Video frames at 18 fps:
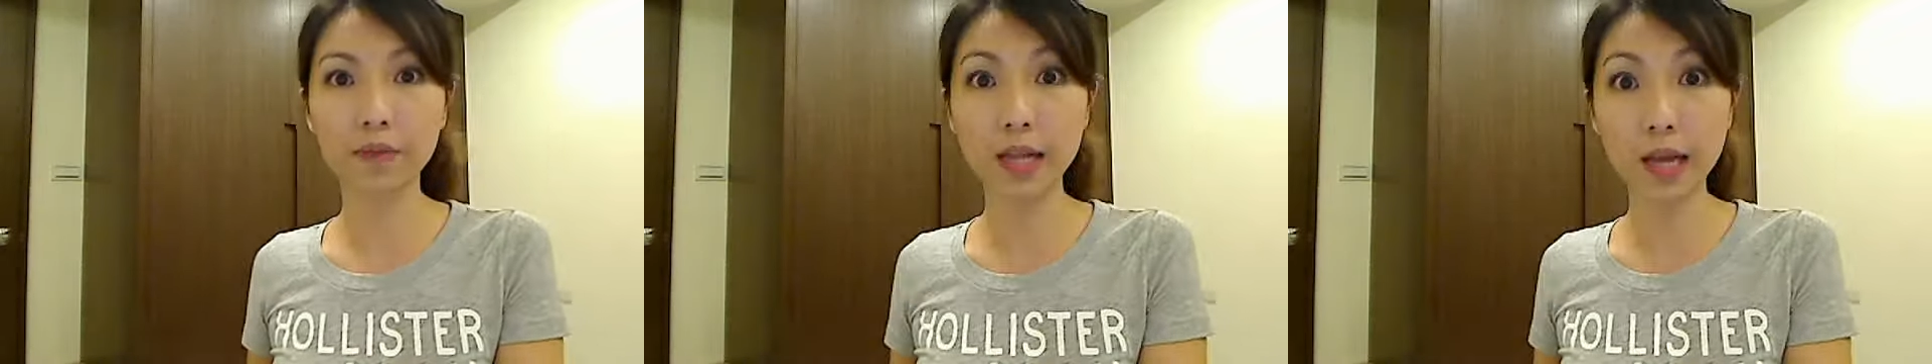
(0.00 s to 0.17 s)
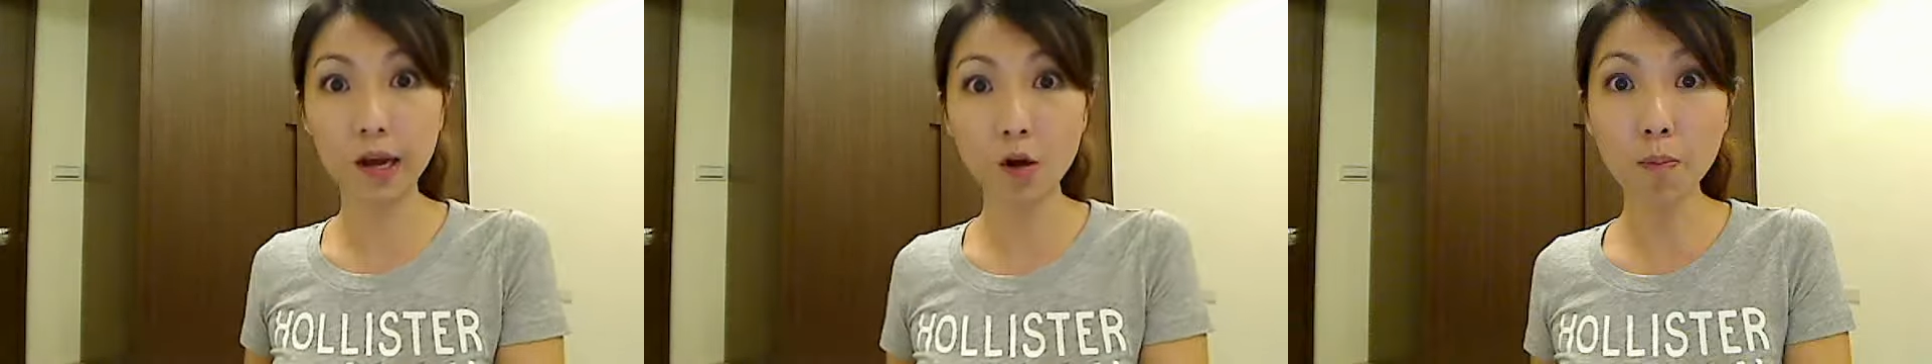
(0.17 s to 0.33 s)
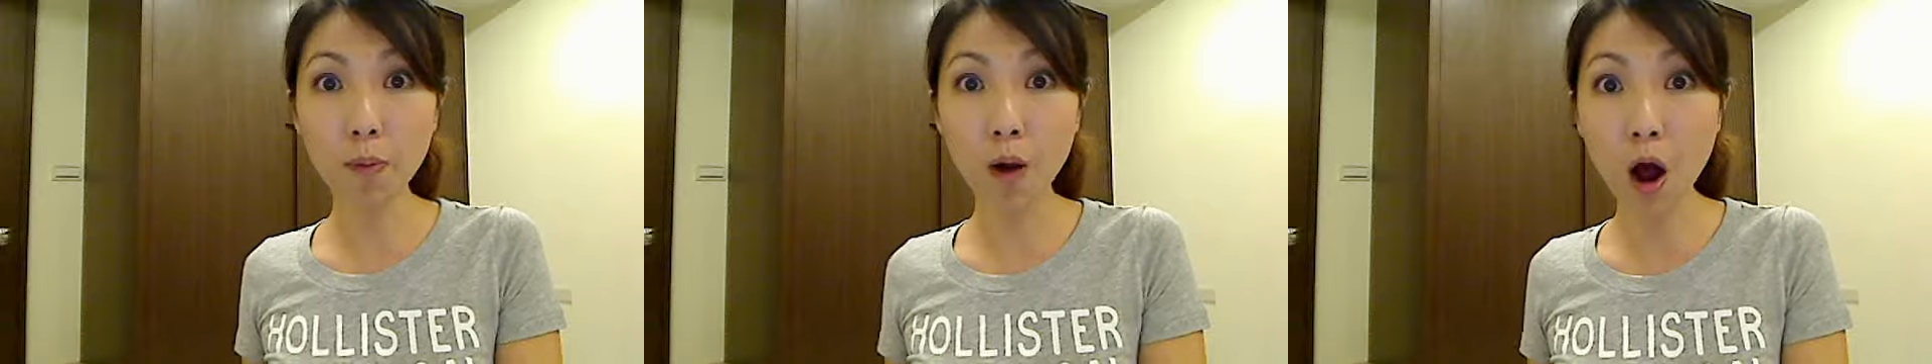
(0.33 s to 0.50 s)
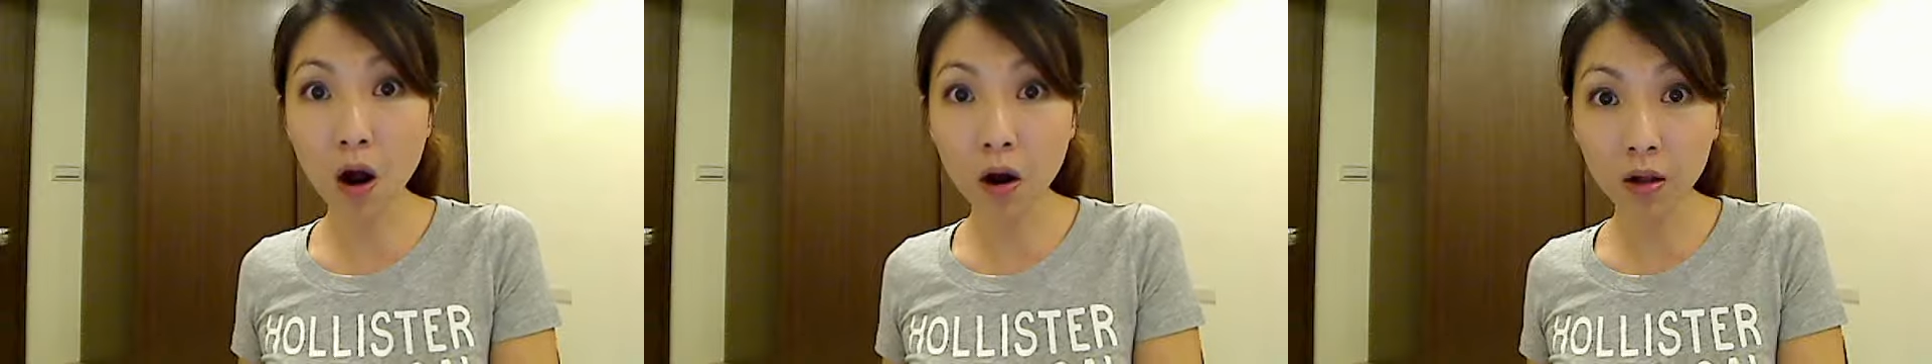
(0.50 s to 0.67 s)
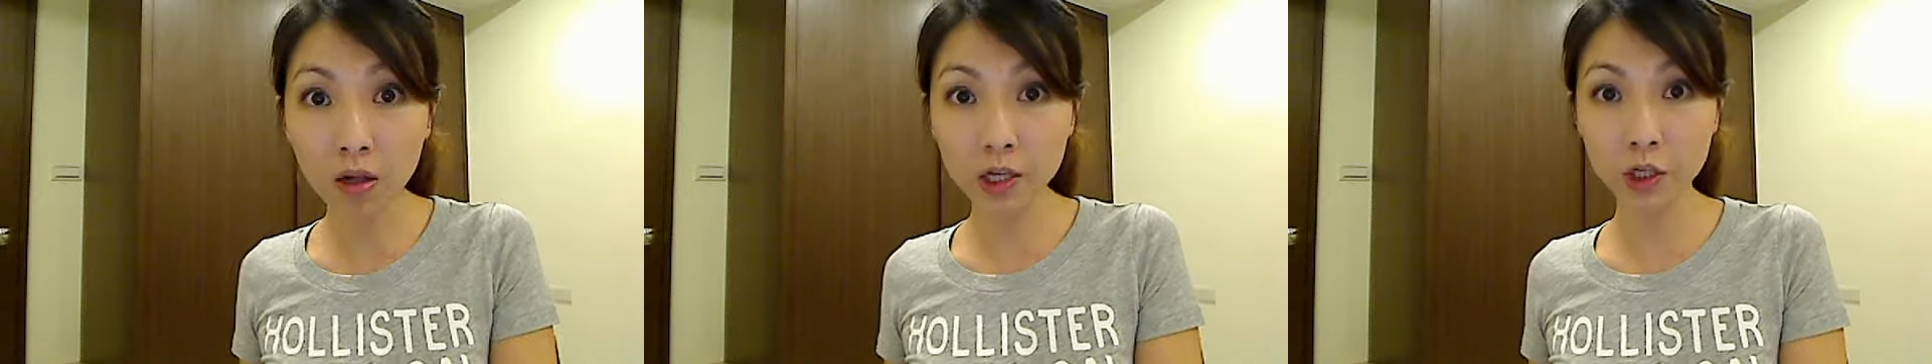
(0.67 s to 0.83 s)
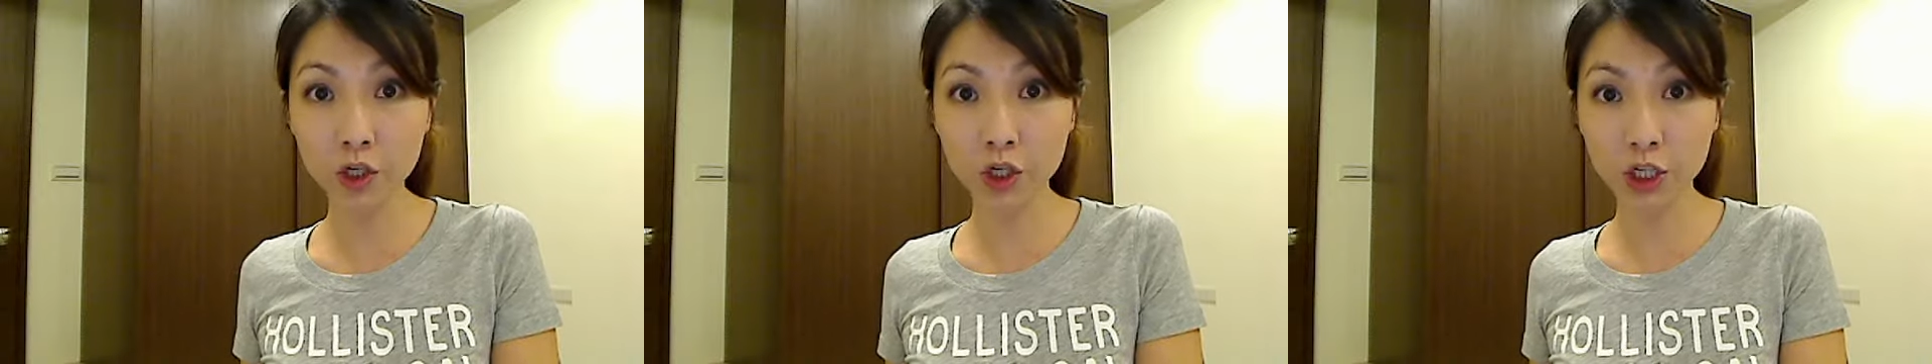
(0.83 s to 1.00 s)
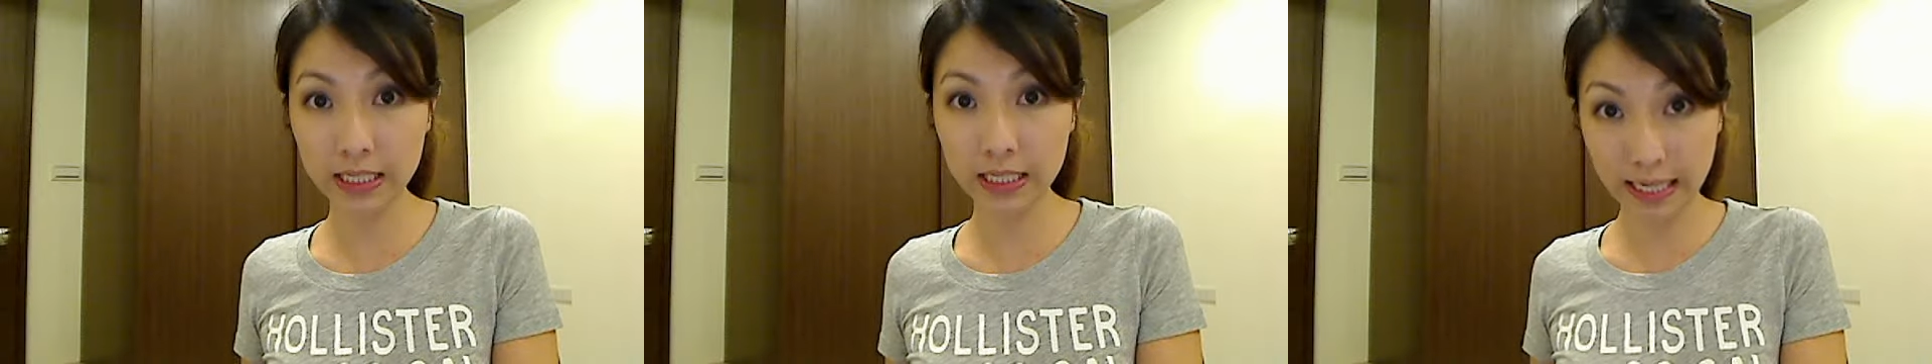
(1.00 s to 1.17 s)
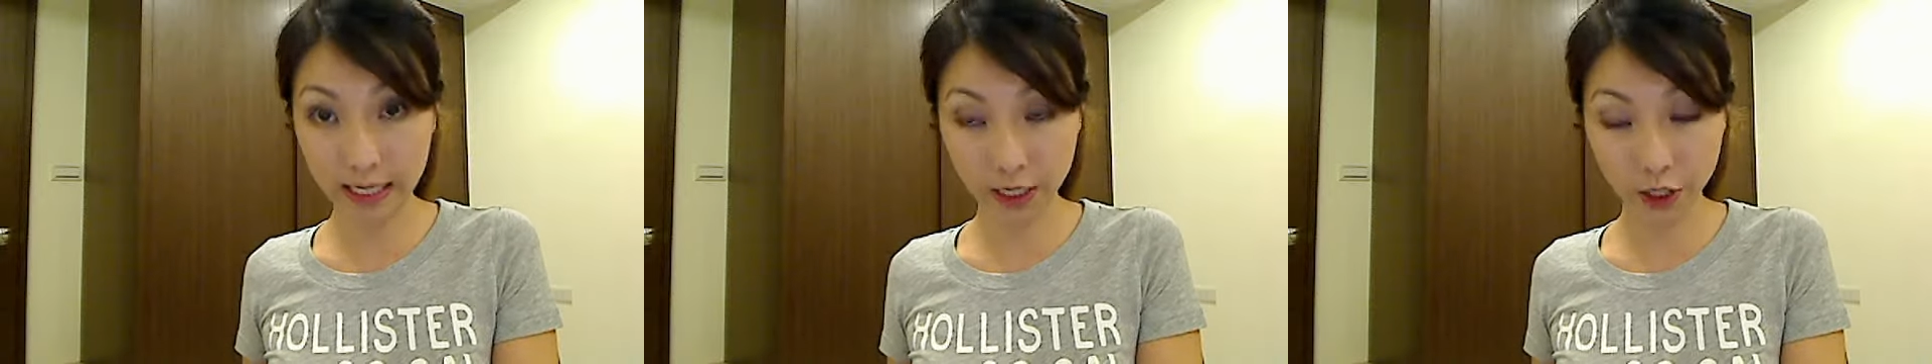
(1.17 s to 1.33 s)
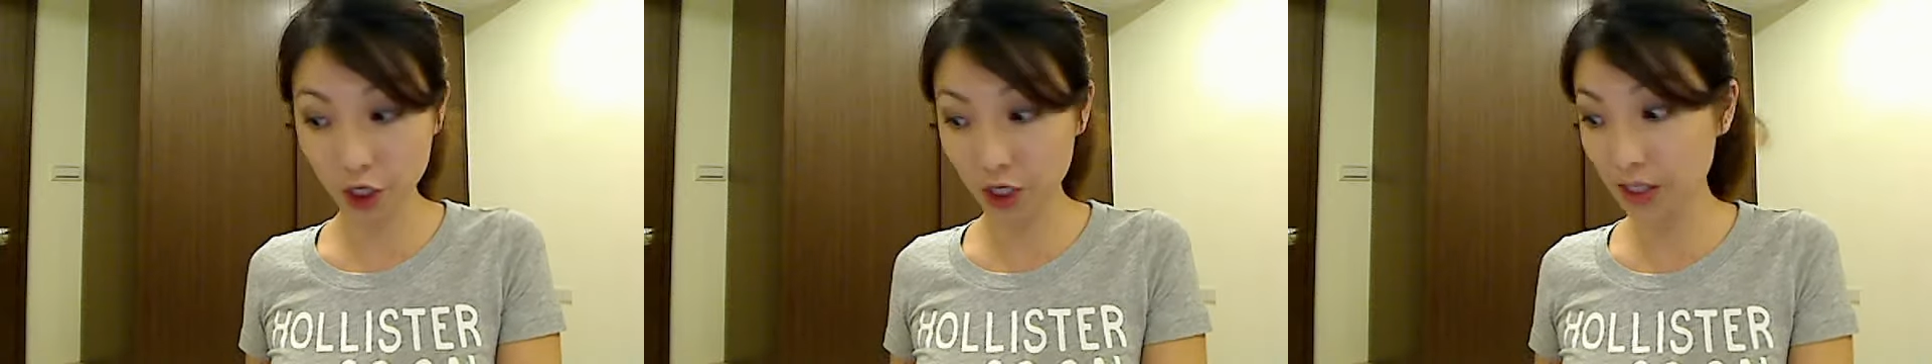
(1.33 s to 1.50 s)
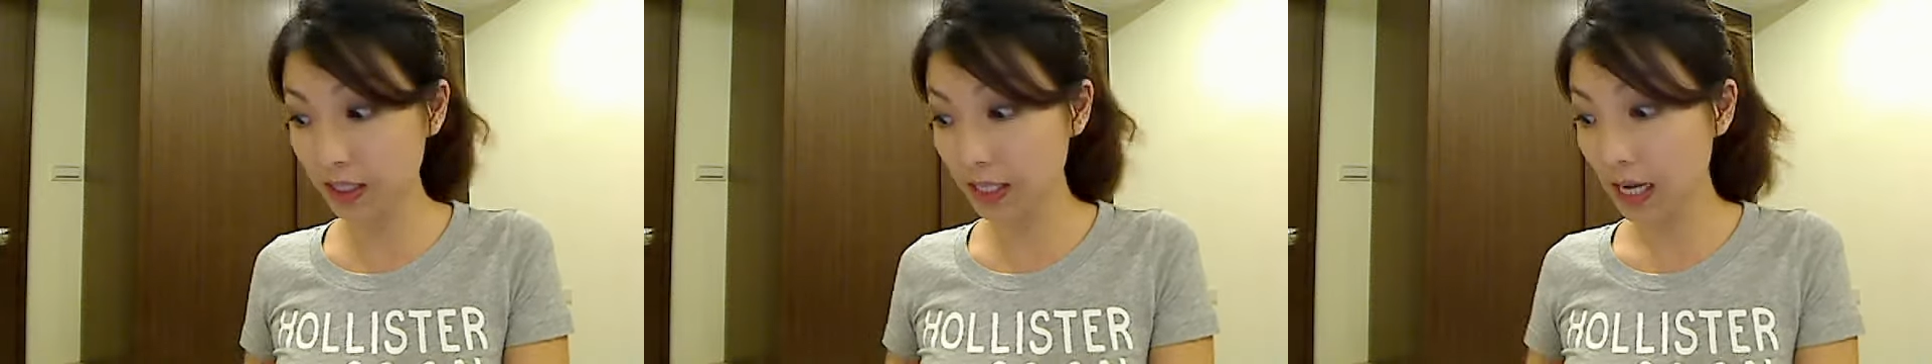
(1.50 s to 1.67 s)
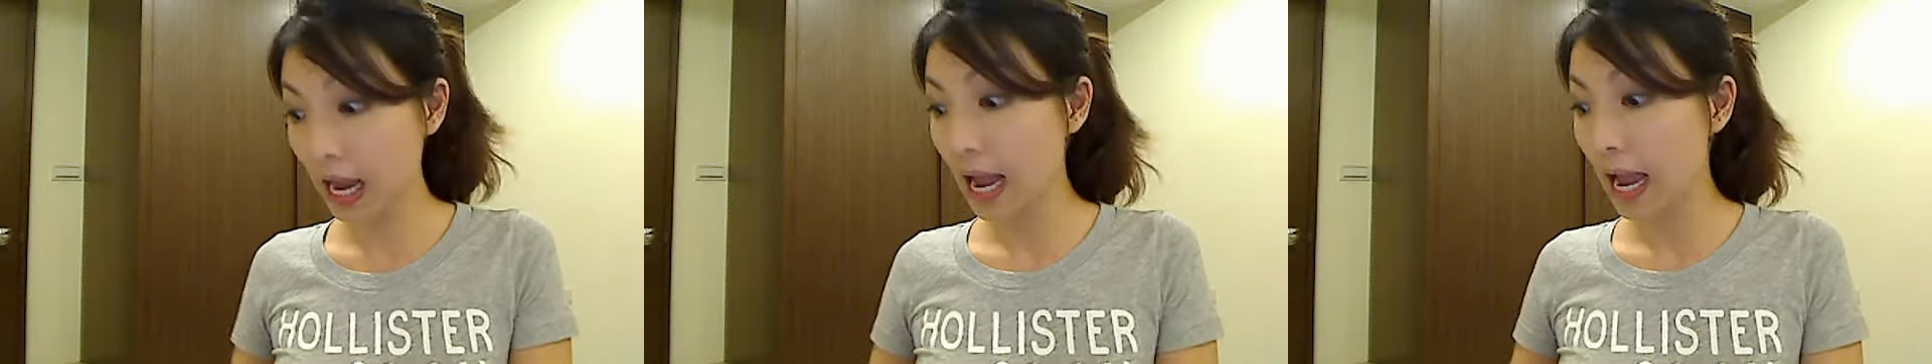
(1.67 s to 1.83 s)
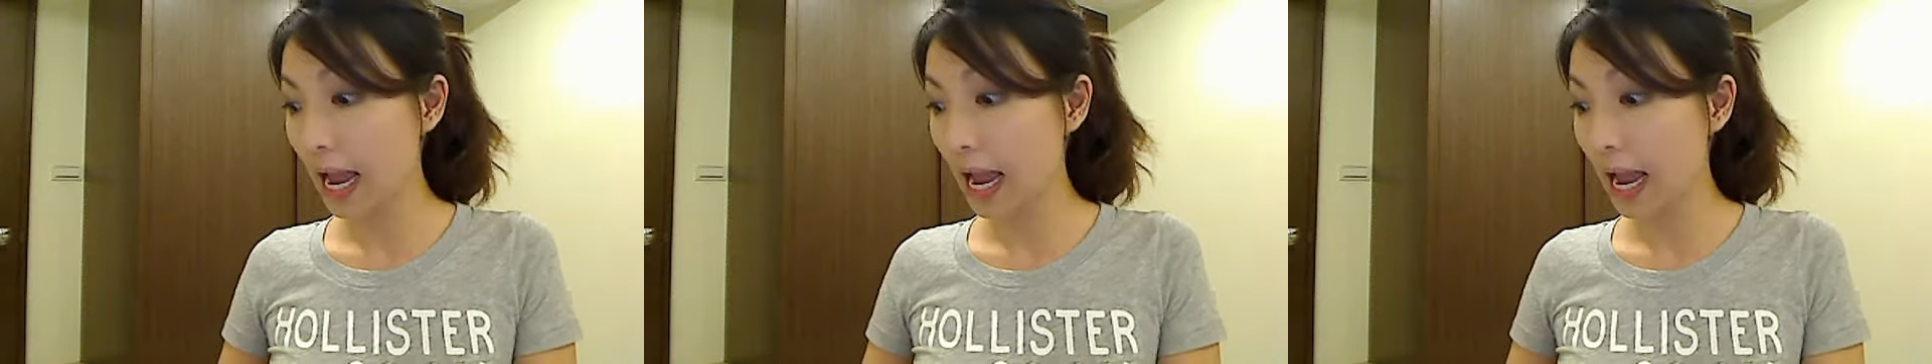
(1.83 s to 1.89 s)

nail polish stickers.